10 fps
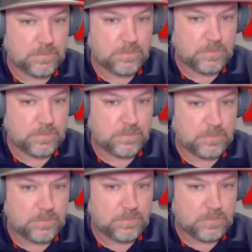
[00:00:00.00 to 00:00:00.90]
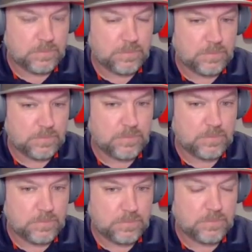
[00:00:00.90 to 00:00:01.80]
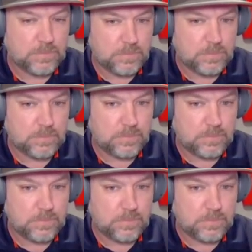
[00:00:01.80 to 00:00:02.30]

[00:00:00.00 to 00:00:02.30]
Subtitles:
(not speaking)